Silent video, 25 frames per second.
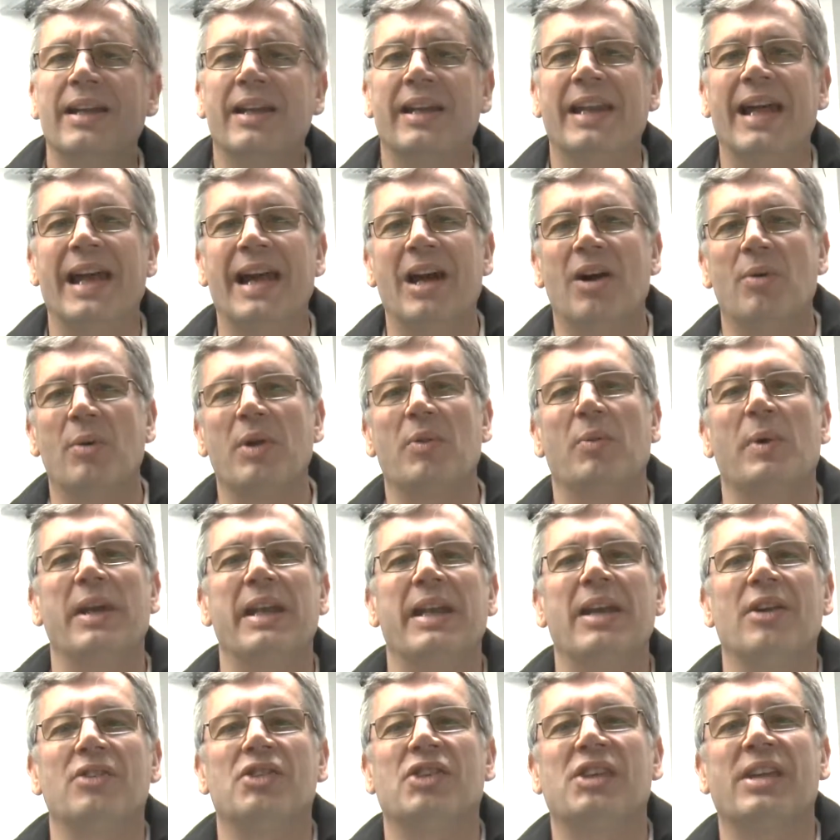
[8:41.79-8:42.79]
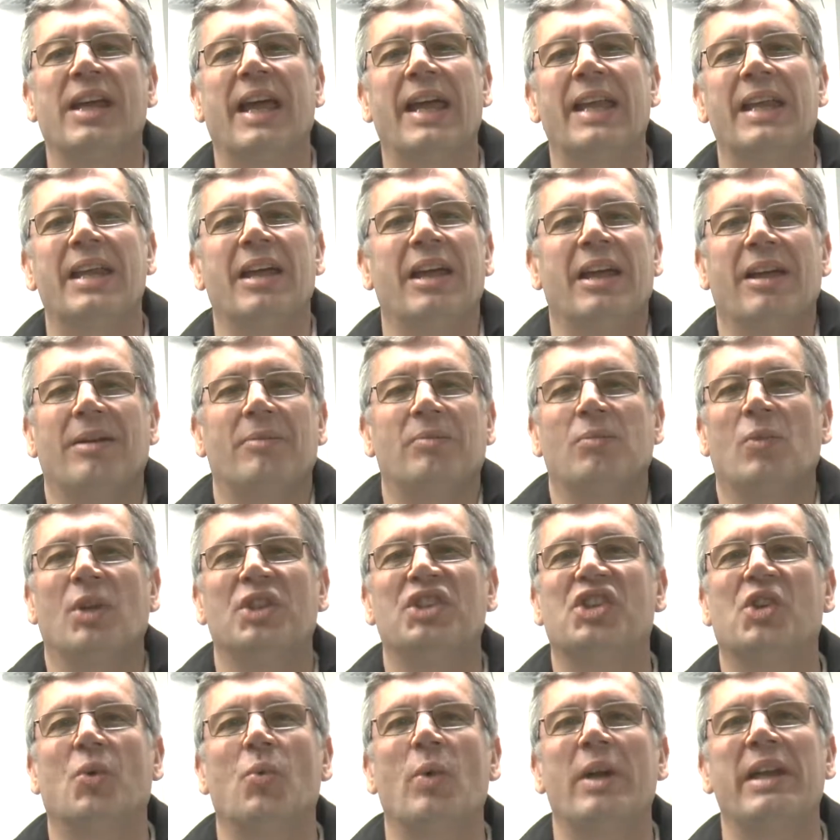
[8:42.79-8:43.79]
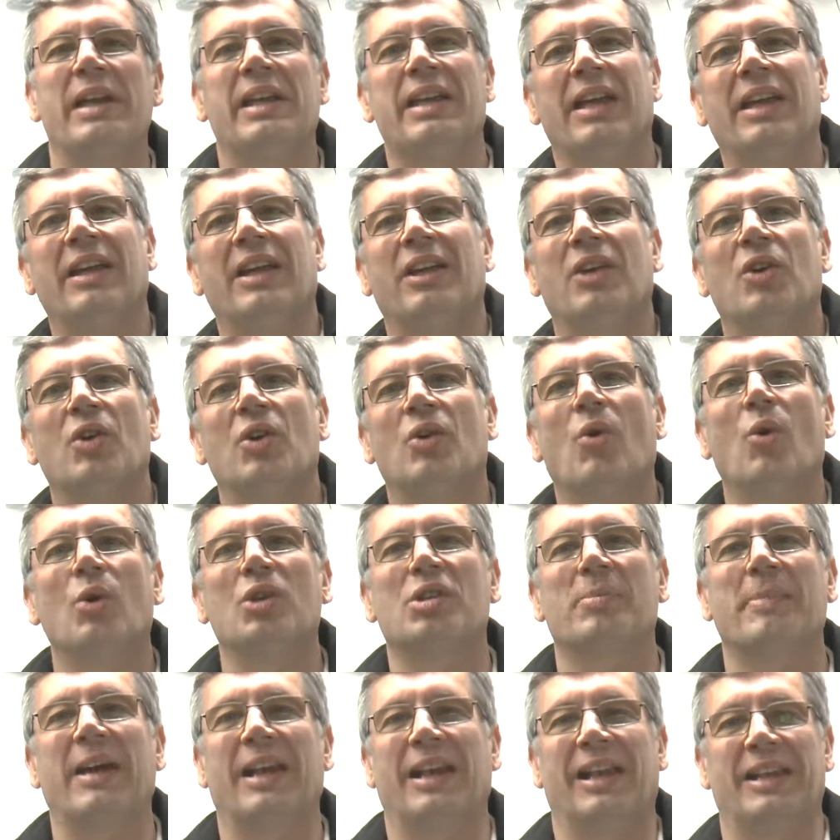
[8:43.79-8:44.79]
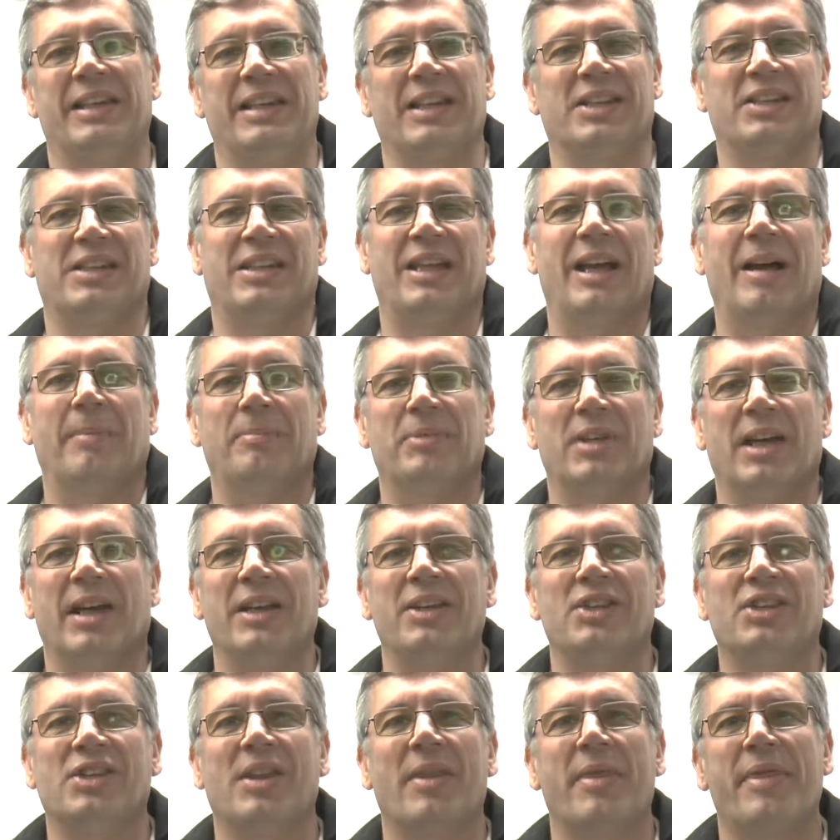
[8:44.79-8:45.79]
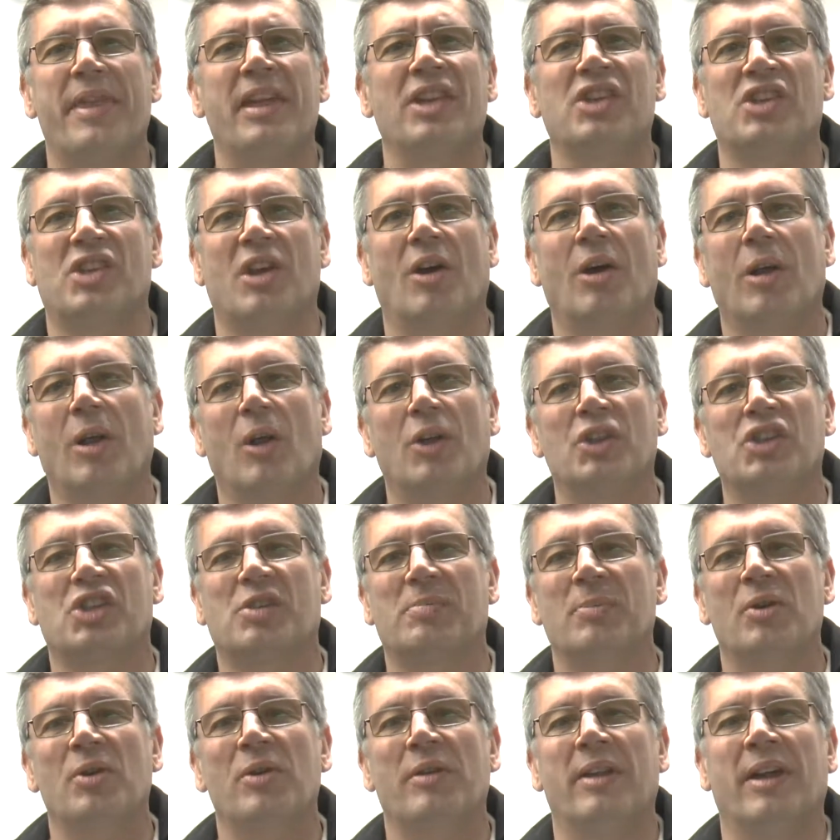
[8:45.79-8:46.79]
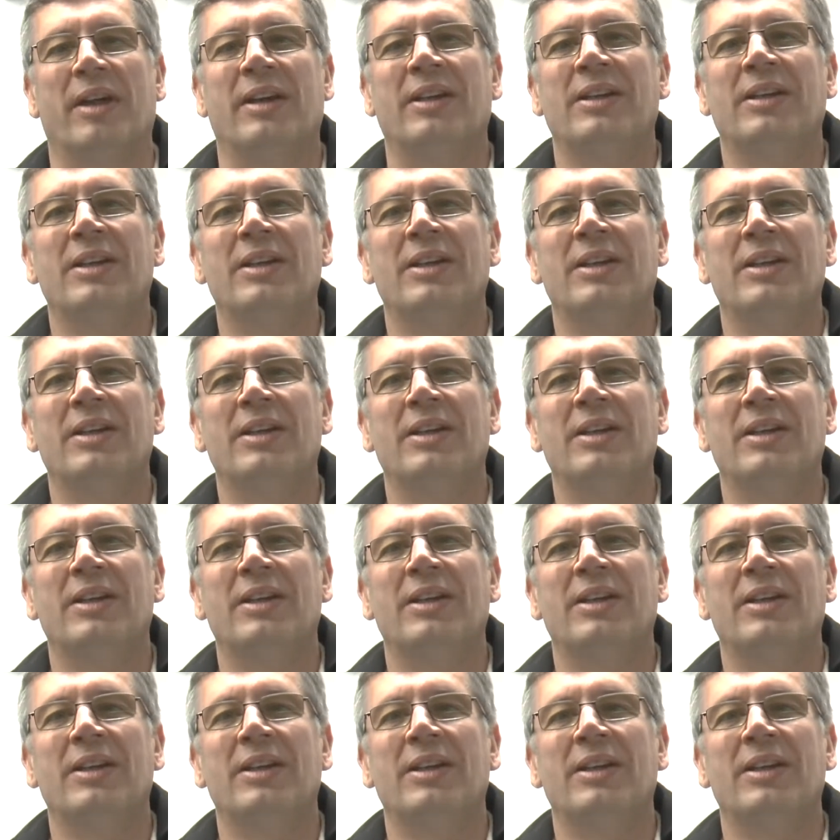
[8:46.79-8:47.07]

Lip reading: Now with Windows 10, once a week, it automatically does the updates and things go a lot smoother.